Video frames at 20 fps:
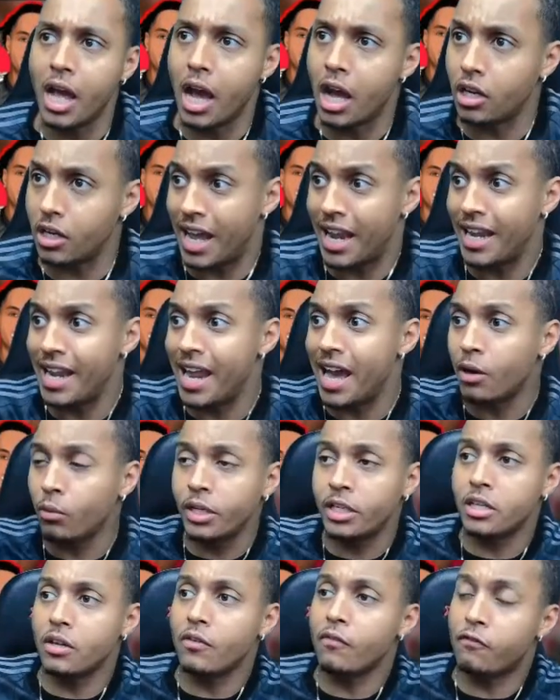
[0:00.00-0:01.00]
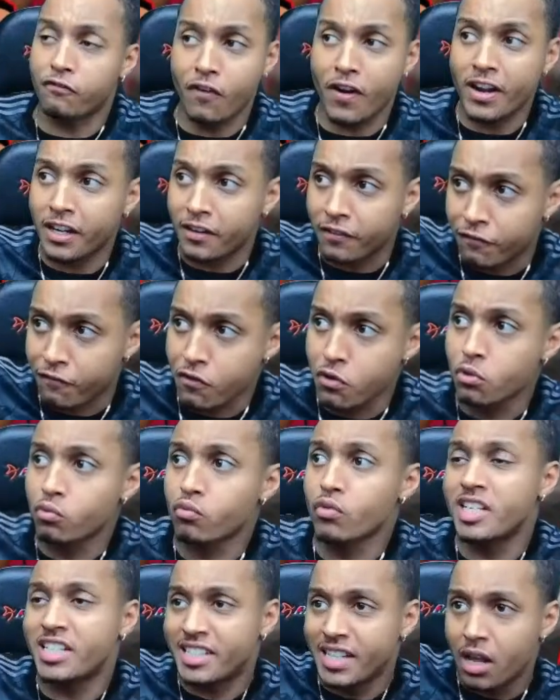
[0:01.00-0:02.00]
allowing threading through
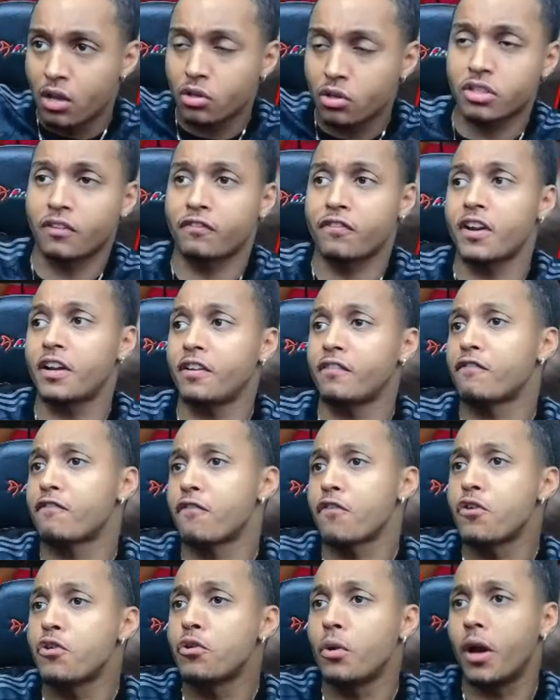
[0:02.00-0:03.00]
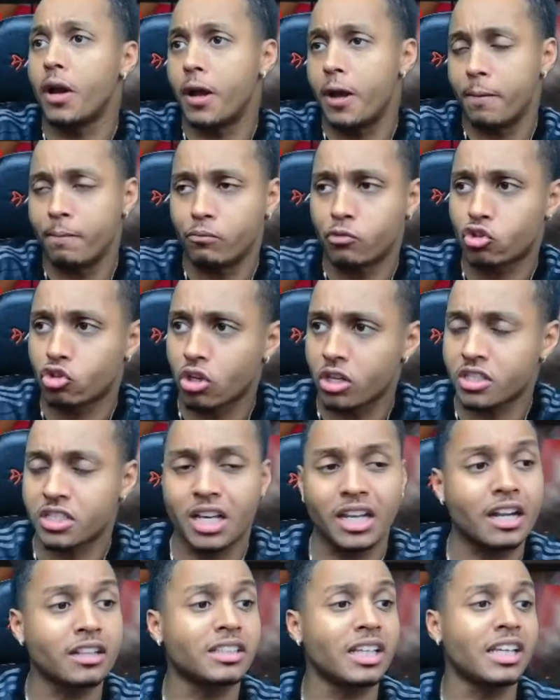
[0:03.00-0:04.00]
Reece Nelson, threading through
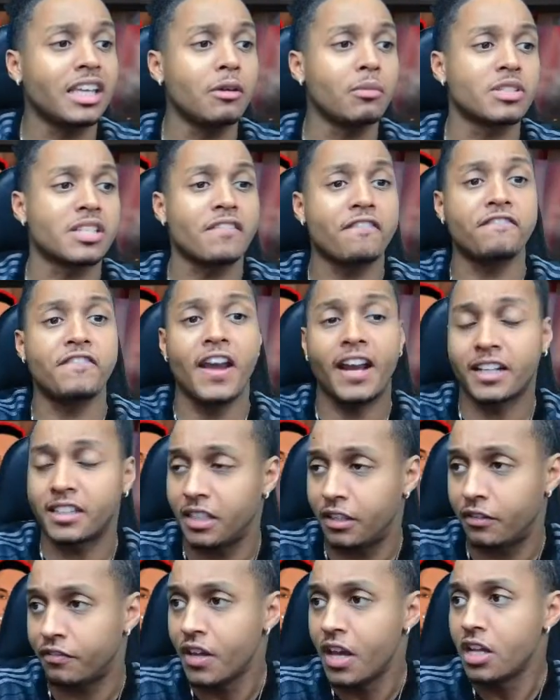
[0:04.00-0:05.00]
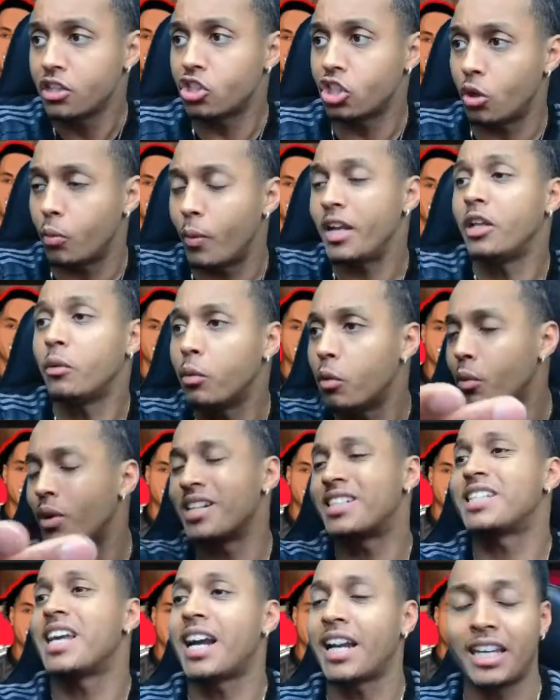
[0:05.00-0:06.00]
Trossard. I think he was effective to the way that we were
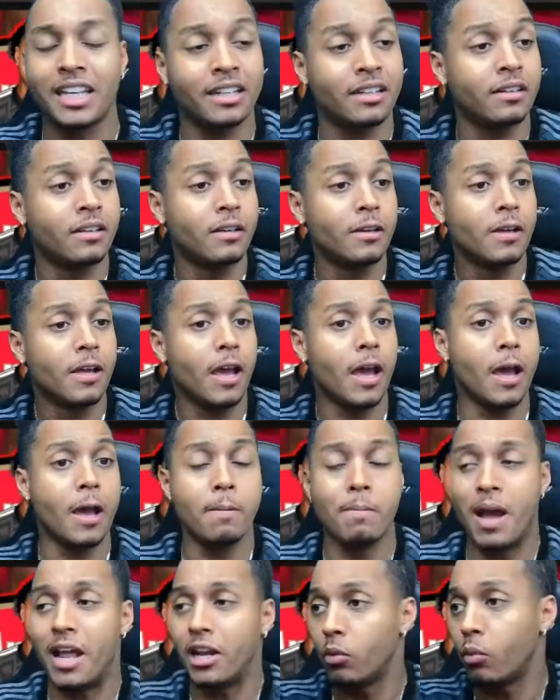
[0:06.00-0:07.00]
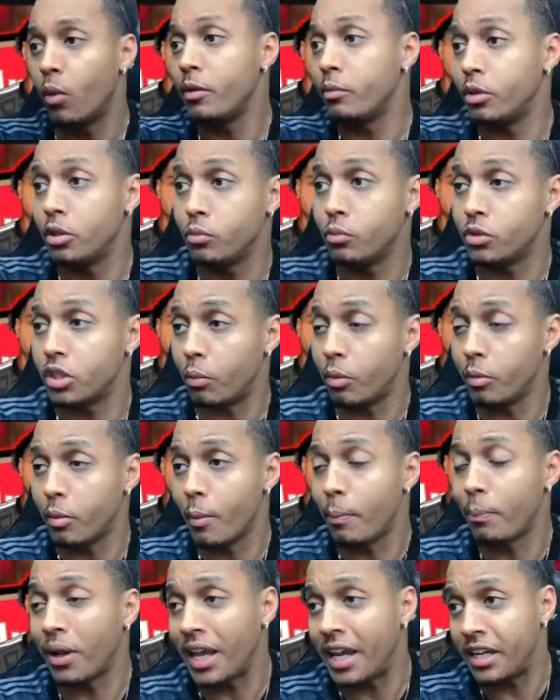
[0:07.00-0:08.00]
attacking and the way that we were
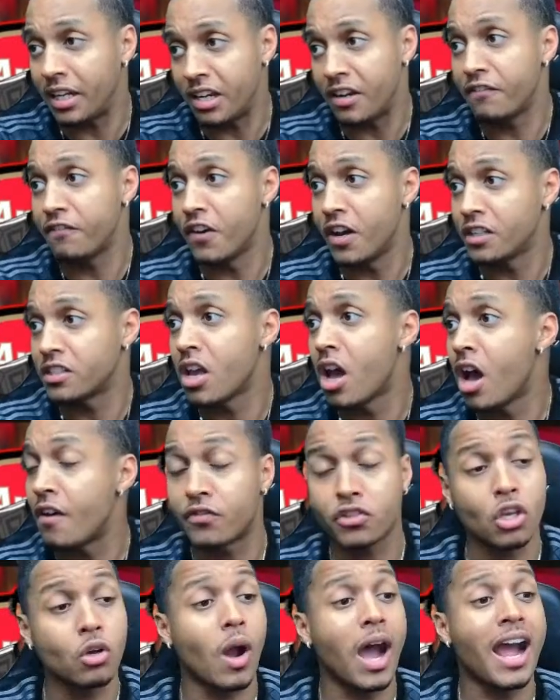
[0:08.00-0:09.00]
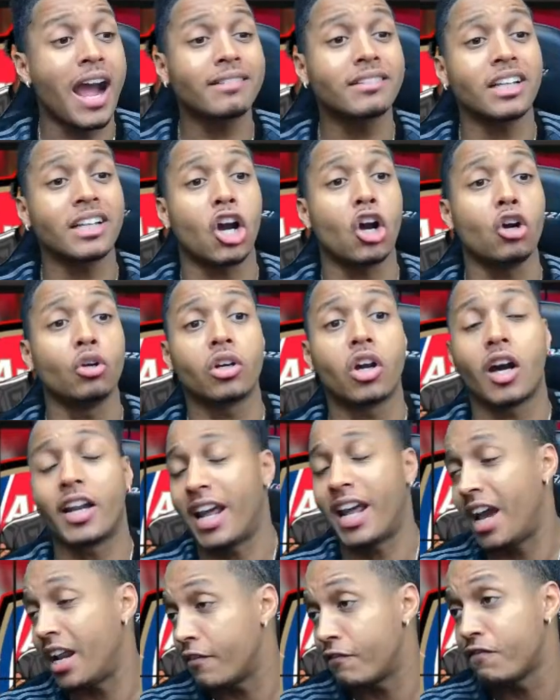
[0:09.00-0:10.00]
playing in the first half. So I think Odegaard
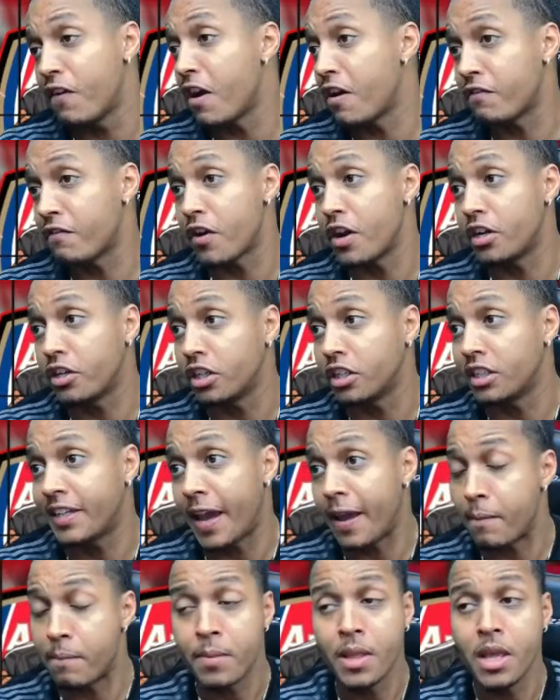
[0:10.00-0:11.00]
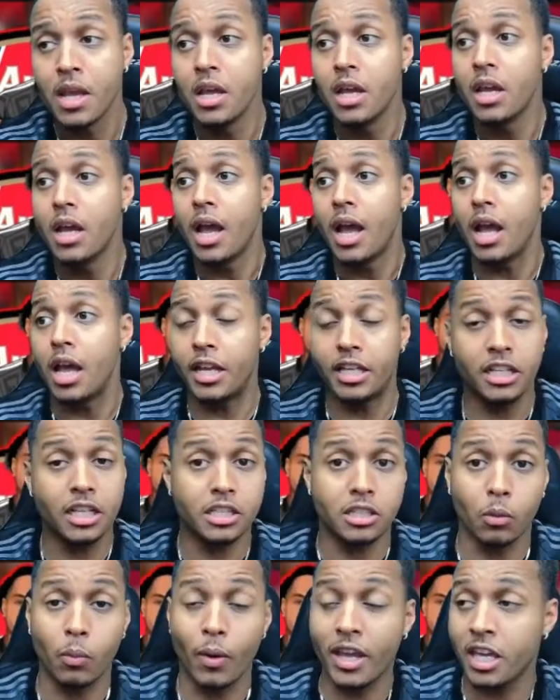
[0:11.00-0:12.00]
had a very, very good game.
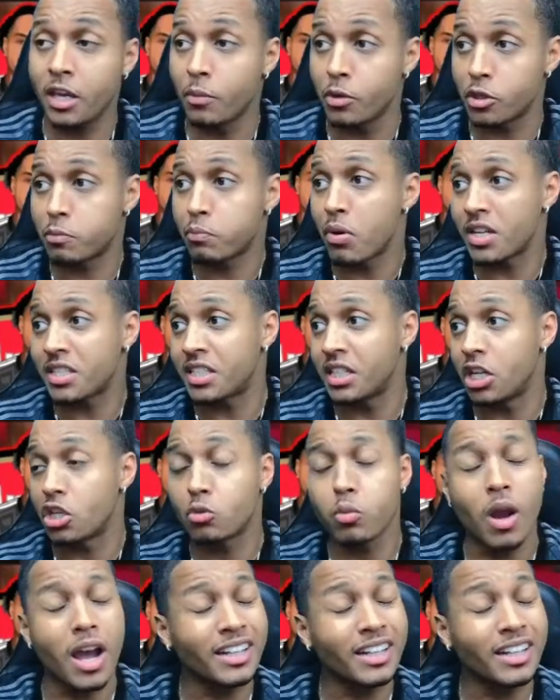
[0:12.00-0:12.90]
The way he was pressing as well, I